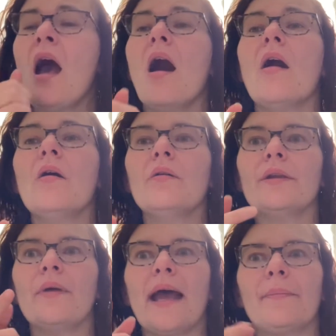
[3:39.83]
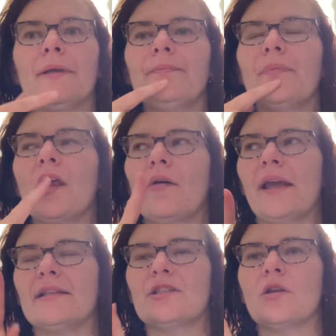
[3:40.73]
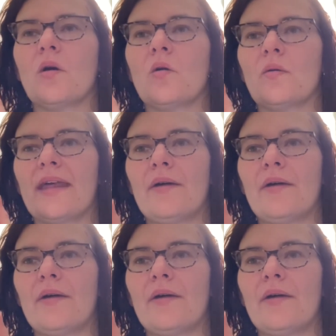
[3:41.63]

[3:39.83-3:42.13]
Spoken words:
Oh, you know what happened? Okay, so